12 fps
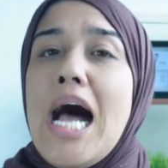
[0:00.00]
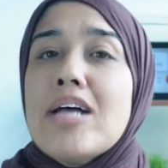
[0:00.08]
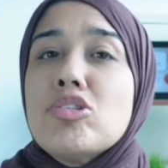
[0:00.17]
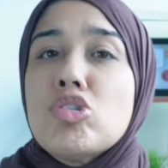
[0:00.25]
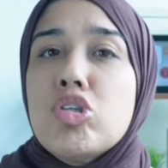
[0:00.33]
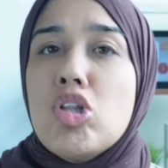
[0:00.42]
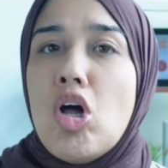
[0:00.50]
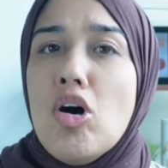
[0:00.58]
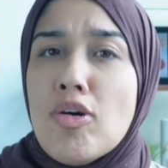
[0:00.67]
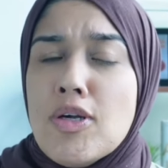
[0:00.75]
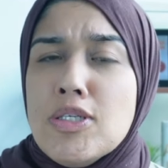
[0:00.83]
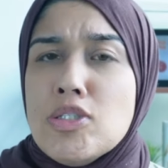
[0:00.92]
As
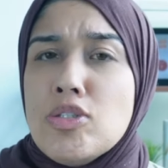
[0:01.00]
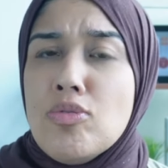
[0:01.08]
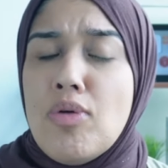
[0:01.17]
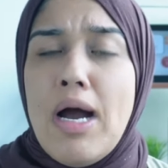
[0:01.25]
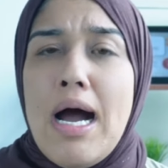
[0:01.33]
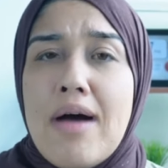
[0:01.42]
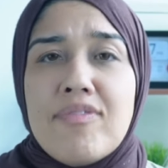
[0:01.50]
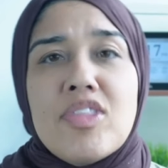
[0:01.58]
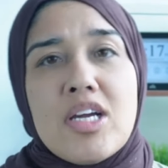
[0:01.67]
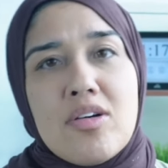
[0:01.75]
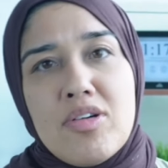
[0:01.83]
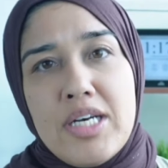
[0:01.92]
long as you
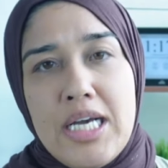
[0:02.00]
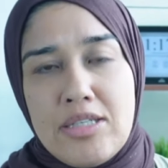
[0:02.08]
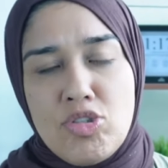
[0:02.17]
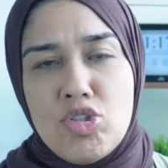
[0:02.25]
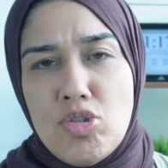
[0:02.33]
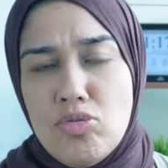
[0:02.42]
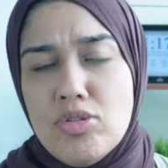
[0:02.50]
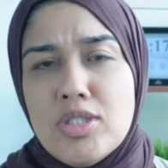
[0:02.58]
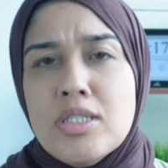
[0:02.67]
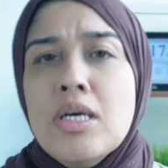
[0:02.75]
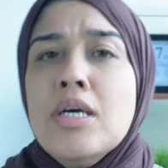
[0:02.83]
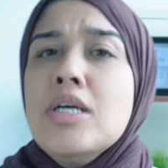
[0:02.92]
have the
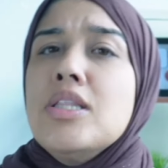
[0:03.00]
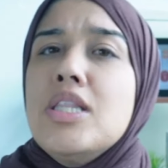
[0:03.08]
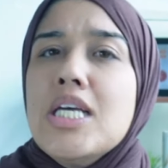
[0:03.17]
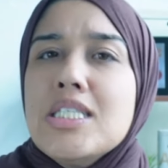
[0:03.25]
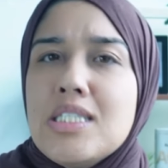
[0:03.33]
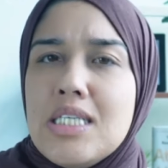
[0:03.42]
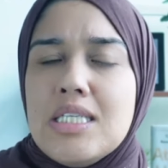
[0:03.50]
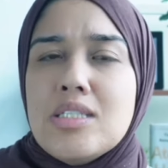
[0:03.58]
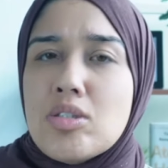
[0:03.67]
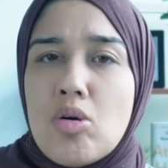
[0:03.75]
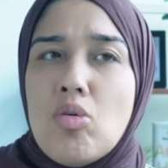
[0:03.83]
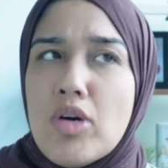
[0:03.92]
credentials, this
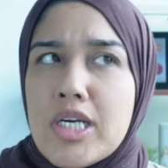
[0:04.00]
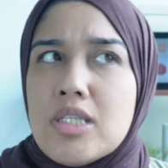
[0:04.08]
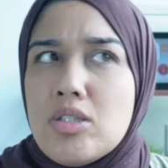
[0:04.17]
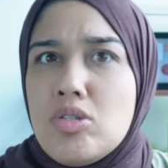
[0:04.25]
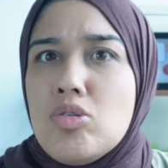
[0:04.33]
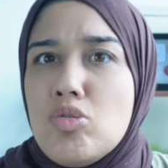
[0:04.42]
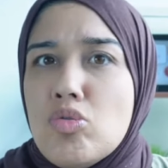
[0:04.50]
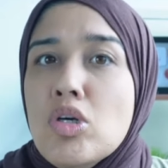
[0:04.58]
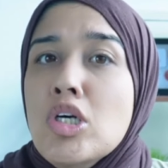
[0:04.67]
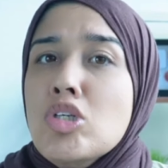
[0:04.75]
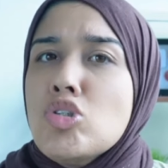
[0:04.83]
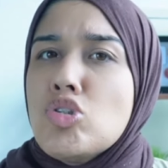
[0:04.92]
is going to
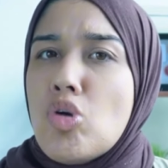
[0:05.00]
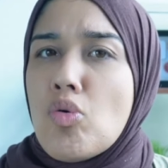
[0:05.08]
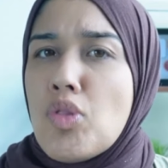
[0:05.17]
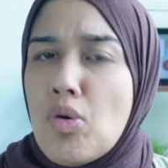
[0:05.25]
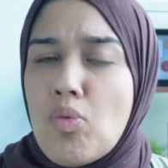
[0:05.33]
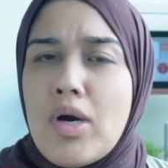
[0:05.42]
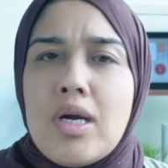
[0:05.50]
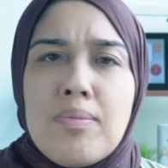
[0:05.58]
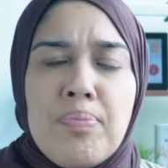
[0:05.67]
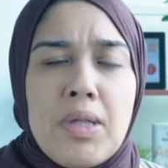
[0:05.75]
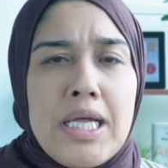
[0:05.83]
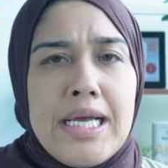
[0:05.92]
show the
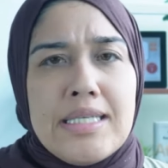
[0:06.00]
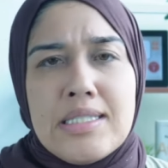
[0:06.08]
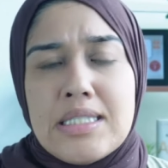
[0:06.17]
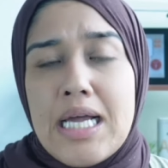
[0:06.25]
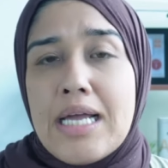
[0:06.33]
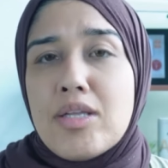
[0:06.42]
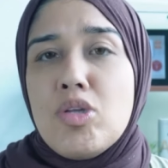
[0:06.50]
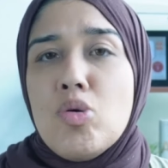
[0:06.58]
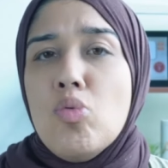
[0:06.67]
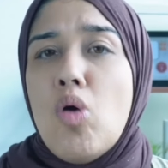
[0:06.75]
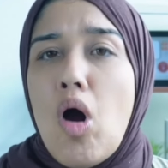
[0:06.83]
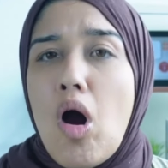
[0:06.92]
workplace that
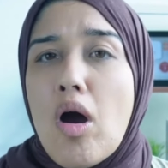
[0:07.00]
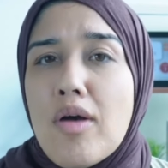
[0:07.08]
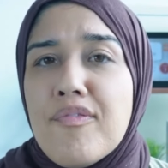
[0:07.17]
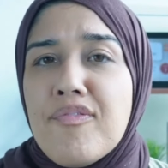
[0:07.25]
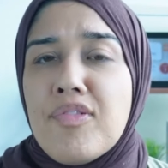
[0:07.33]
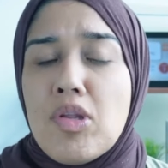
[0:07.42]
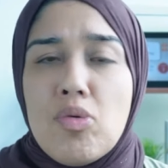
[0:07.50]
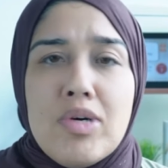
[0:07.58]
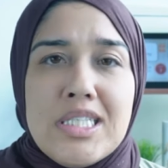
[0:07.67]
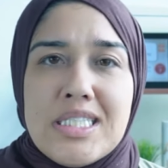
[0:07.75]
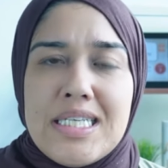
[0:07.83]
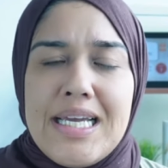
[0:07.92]
you are
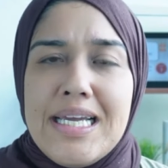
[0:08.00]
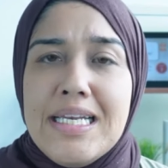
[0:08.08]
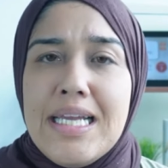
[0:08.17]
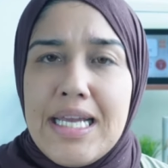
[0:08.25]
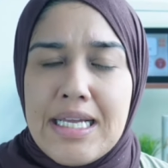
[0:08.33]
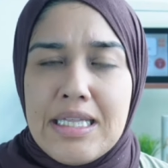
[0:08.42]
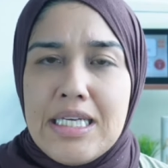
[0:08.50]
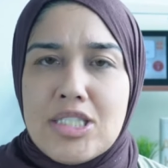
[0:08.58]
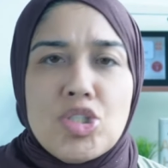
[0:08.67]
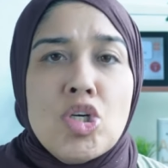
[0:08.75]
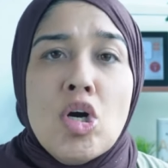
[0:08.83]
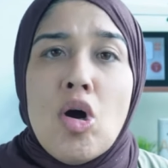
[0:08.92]
fluent in
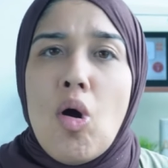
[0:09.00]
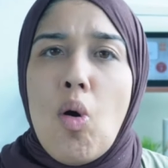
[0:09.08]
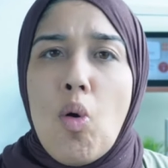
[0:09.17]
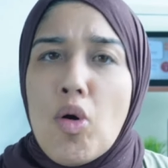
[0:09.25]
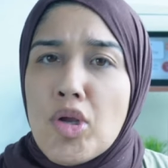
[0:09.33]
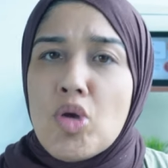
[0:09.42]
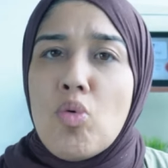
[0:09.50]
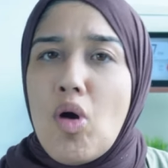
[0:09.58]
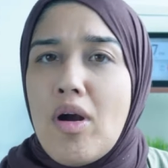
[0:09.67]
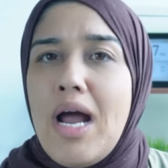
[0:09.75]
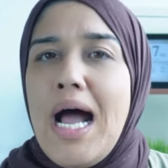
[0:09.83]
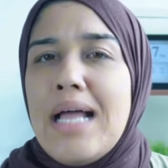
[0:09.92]
English or you
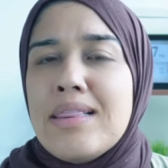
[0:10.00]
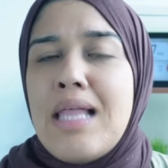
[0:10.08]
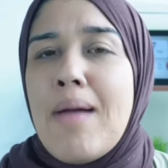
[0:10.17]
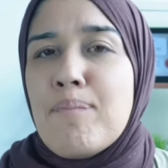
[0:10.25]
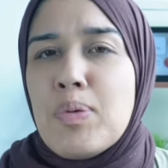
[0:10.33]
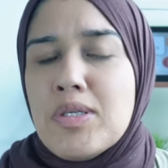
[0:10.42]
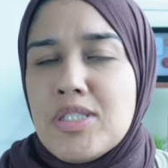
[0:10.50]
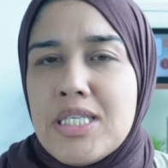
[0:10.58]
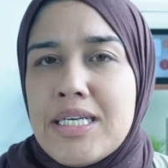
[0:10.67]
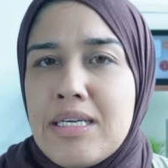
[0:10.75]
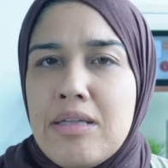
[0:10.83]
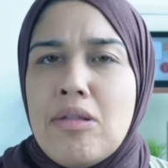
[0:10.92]
are at that
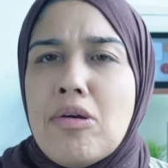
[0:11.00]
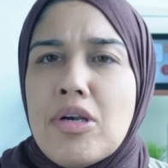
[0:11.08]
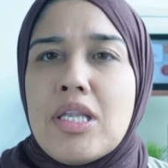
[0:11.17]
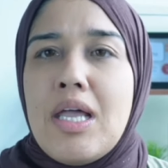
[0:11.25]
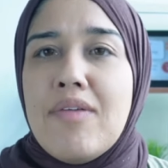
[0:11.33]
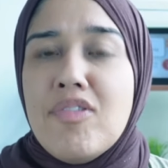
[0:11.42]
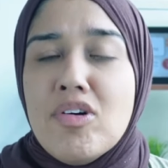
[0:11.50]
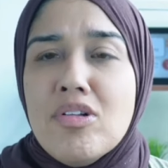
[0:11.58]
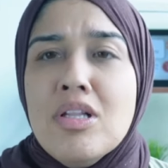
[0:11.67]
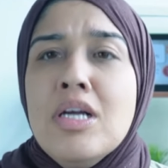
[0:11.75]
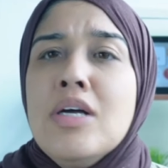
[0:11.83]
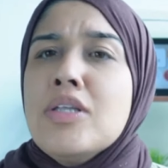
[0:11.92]
particular
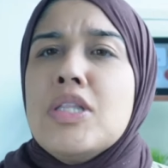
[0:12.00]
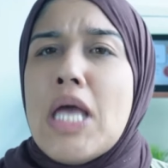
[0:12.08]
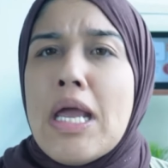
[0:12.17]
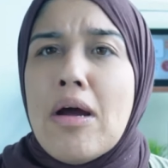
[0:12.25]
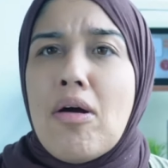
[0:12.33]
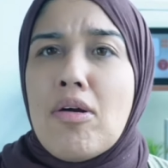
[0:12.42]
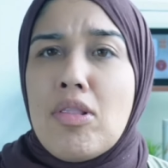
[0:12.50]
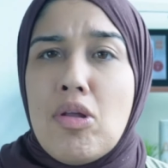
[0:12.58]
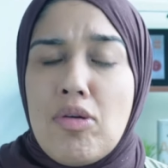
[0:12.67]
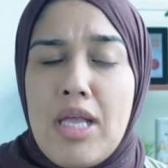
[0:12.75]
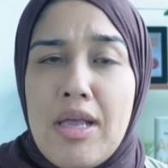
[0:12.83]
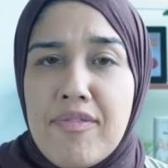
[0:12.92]
level they are
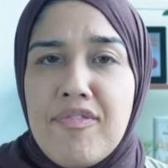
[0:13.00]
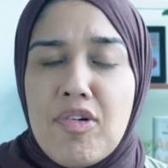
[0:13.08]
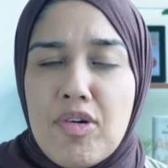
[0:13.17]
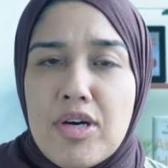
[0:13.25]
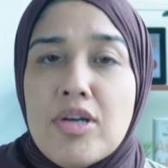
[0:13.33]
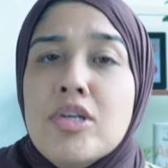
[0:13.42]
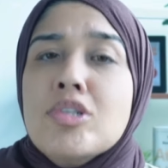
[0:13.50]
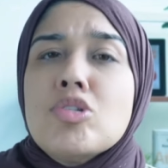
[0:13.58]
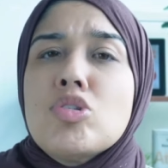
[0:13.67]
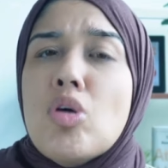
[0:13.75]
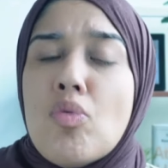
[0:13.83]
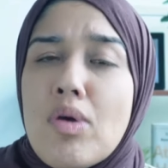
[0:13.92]
looking for.
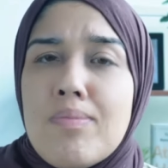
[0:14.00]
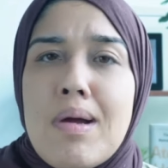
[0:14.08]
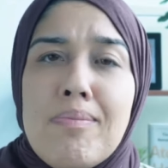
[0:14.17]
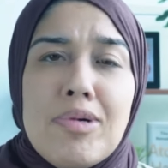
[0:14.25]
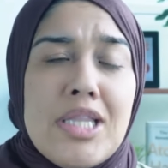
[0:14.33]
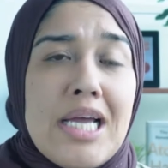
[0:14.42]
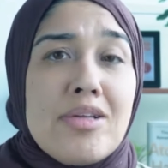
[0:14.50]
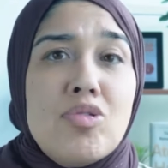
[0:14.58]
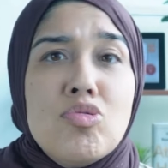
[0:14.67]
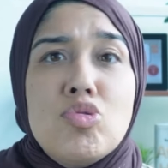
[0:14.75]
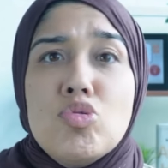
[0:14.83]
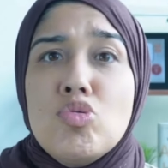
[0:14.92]
So remember that
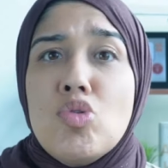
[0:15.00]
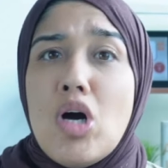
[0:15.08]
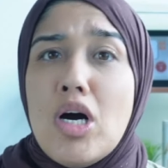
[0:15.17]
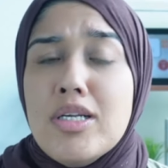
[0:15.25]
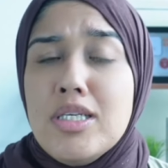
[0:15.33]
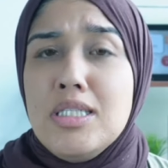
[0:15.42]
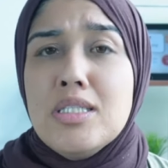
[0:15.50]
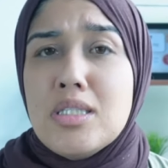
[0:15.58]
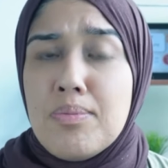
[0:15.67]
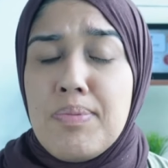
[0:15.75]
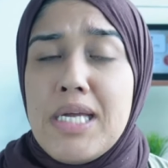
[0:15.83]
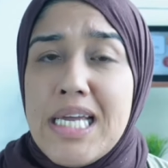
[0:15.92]
you do not need
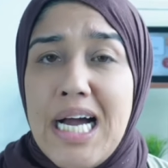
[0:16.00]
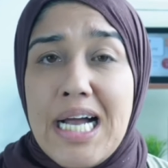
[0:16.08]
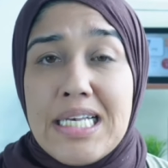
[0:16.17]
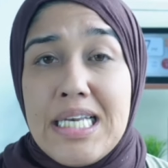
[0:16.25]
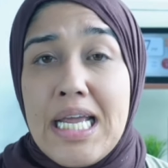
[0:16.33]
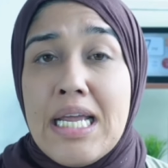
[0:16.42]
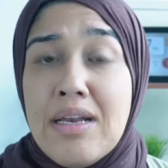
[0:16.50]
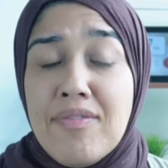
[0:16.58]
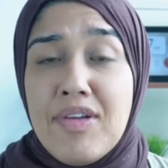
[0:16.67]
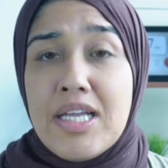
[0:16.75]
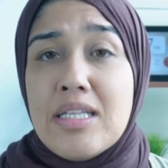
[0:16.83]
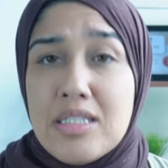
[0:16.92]
to be a
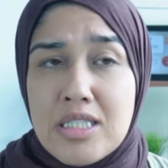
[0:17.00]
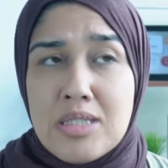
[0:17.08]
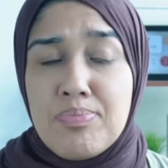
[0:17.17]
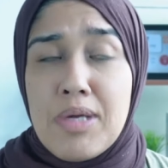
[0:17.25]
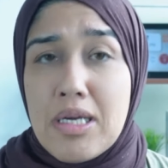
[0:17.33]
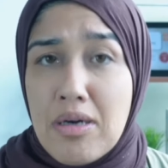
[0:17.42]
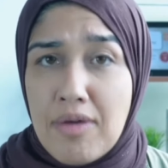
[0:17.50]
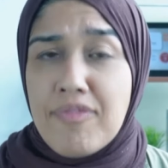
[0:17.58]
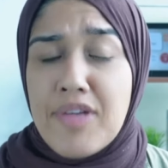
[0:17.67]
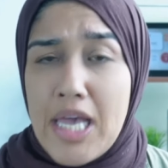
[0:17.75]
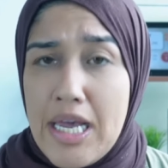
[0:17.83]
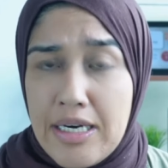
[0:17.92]
native English speaker
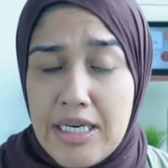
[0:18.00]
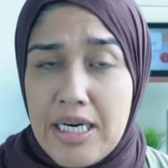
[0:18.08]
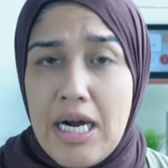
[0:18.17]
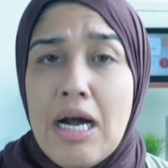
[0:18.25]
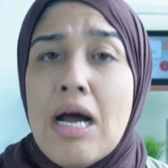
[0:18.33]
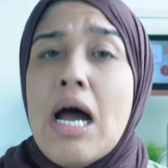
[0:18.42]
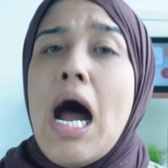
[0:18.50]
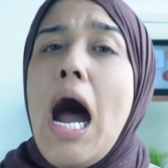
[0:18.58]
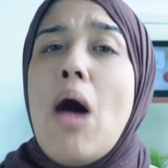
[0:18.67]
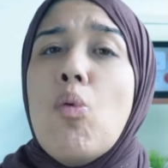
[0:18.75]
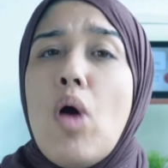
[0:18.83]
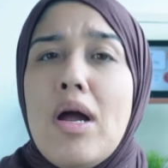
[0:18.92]
of Canada.
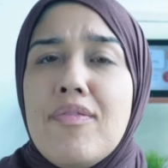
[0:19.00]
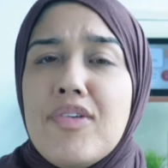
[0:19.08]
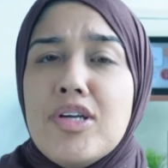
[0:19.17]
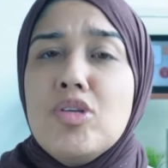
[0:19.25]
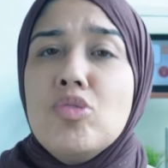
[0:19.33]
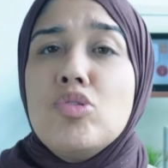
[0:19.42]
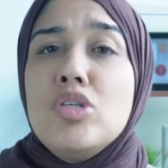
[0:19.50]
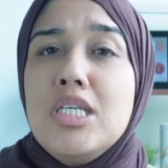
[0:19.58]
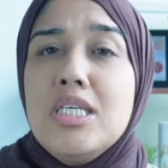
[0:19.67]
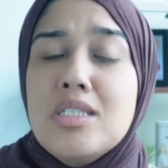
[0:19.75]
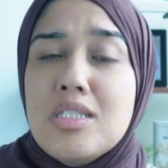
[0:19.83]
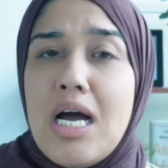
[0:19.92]
However, you
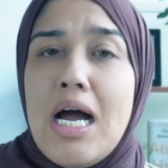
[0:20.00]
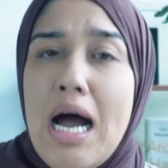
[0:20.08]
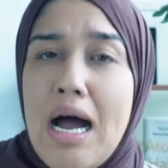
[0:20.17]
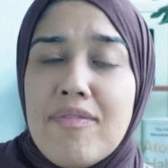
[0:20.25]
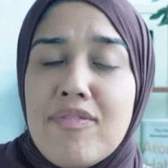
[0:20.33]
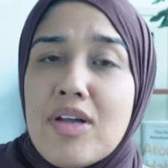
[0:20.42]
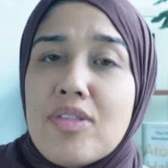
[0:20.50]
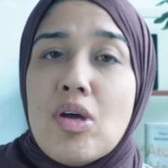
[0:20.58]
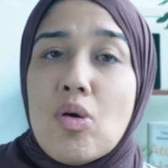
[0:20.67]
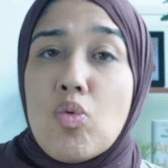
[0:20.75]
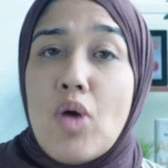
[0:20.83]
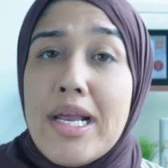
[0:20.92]
need to have
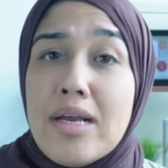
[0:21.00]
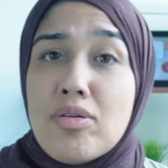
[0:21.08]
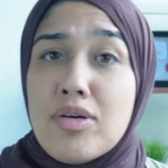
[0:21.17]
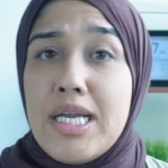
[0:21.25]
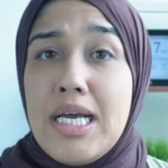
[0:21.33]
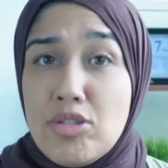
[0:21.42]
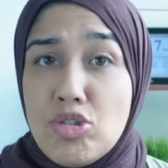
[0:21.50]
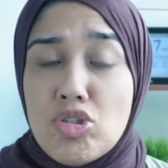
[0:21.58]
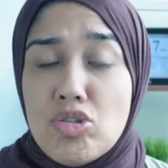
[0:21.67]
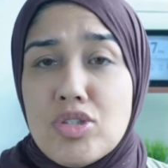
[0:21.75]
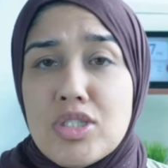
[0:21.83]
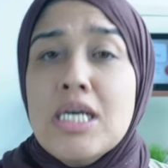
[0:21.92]
the right
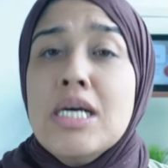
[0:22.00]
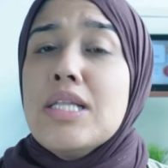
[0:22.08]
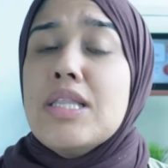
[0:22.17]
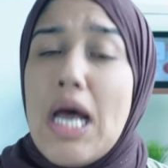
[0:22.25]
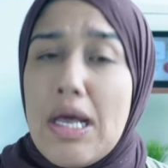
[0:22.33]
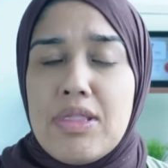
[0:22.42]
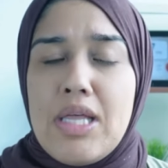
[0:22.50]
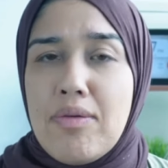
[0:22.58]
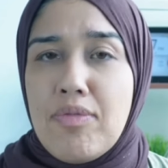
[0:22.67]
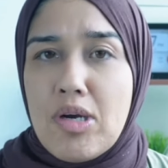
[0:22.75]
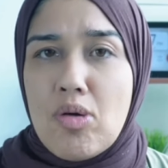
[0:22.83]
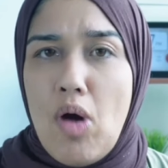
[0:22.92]
credentials that
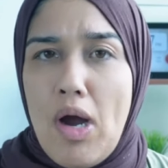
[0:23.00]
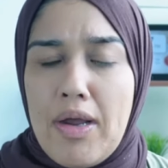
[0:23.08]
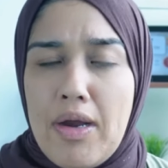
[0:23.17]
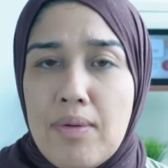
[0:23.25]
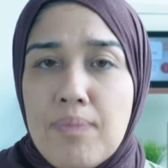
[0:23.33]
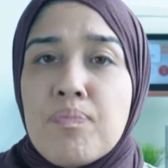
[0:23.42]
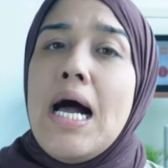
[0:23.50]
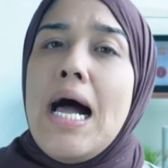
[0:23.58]
they require.